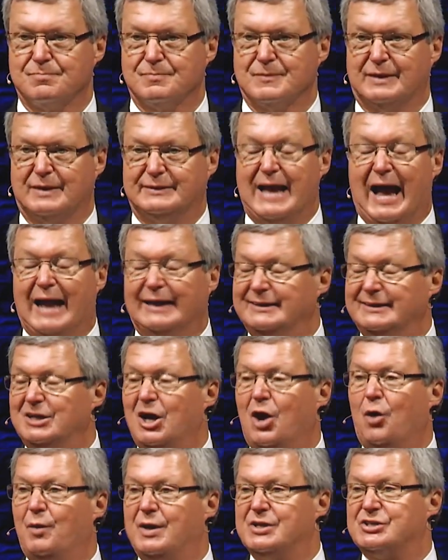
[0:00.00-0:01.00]
Now, I didn't
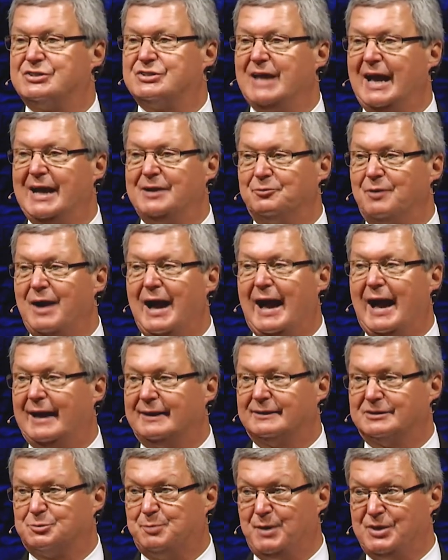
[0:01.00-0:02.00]
always date right,
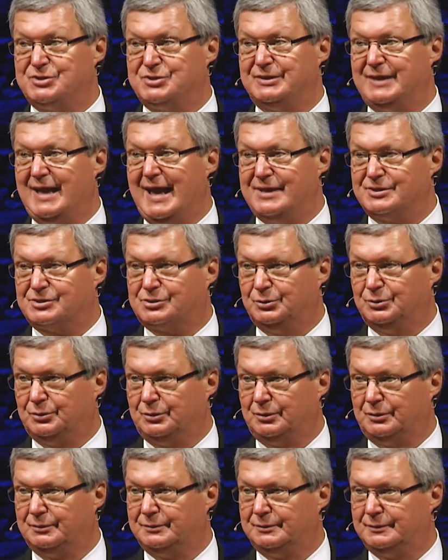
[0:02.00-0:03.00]
especially in high
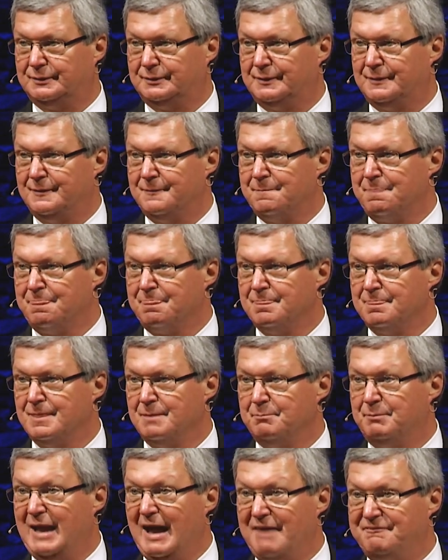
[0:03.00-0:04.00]
school.
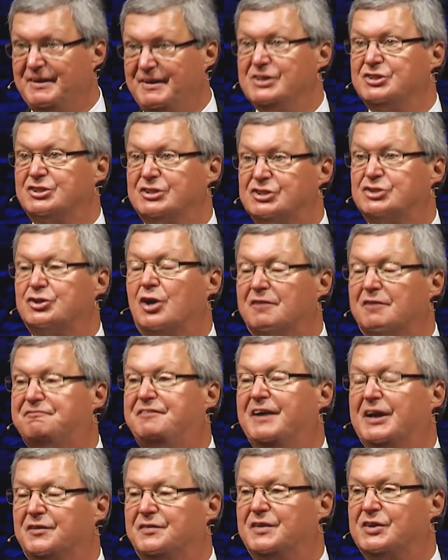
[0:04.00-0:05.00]
But I eventually started
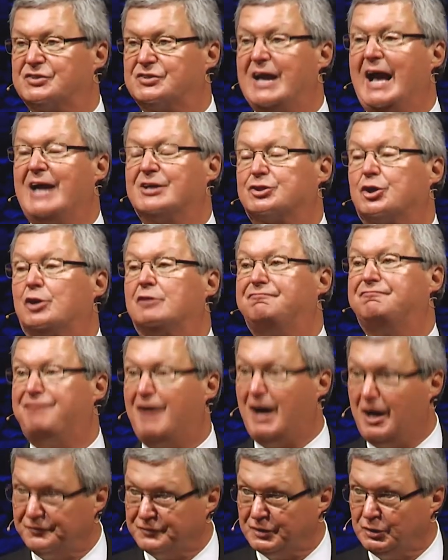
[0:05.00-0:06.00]
figuring this out, started
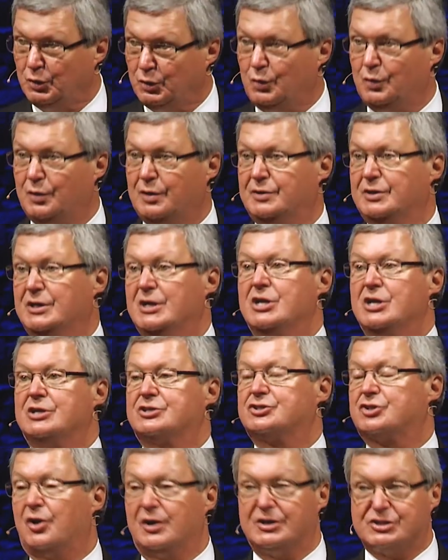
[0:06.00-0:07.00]
following the Lord,
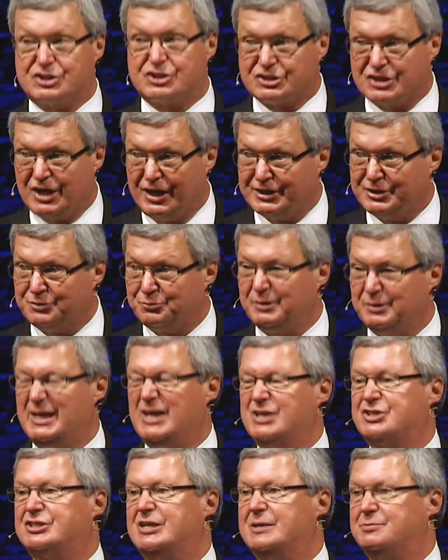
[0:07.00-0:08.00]
started studying
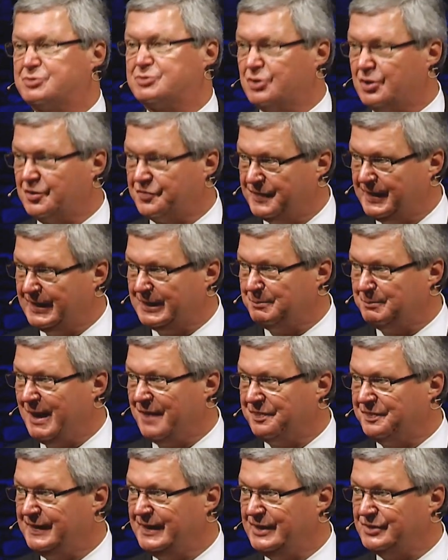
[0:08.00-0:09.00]
relationships, started thinking
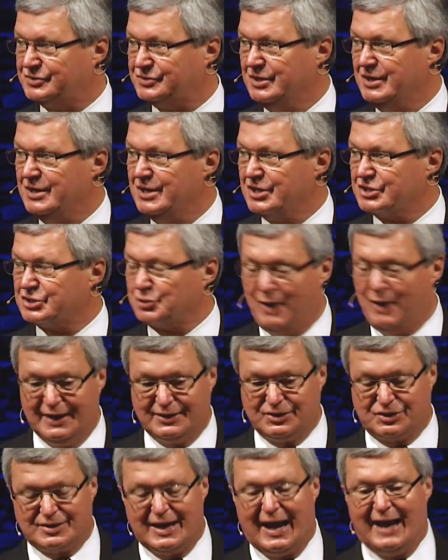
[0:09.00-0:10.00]
about this. So I
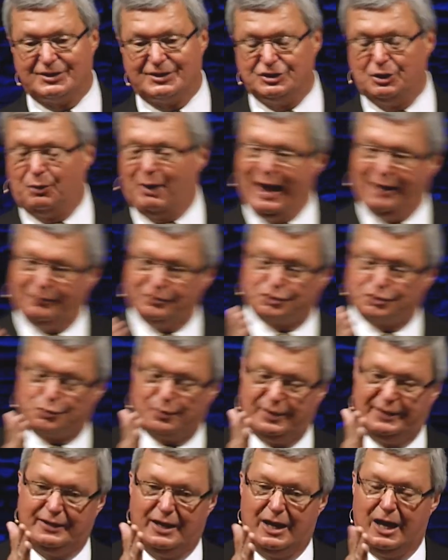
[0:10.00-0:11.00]
decided, you know, I ought to
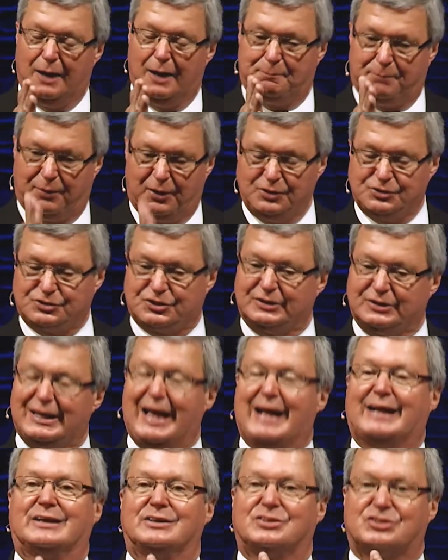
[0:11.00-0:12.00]
treat a person
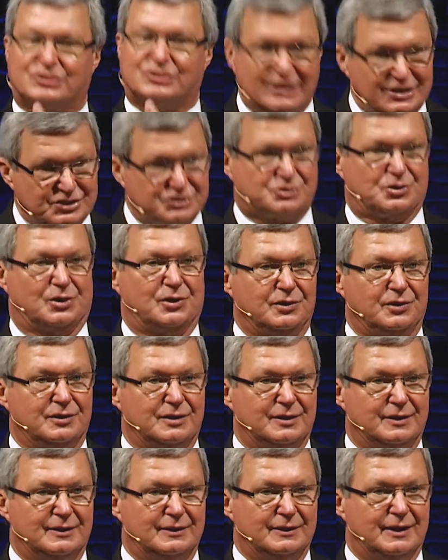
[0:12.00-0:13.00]
like a sister
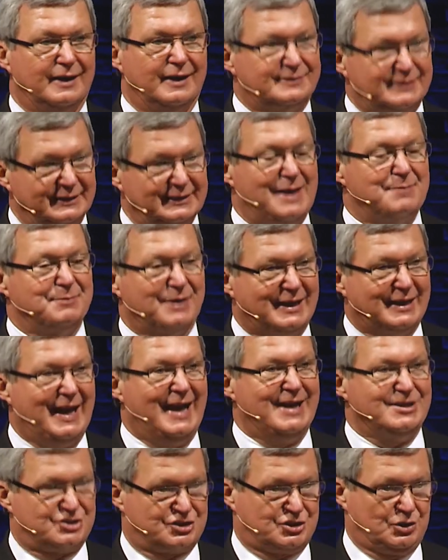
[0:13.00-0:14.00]
until I'm
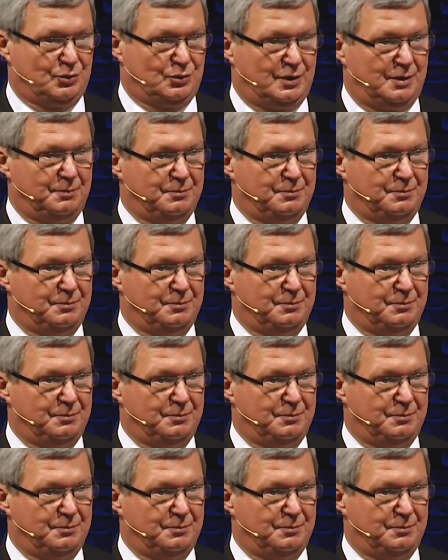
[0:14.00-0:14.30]
engaged to them.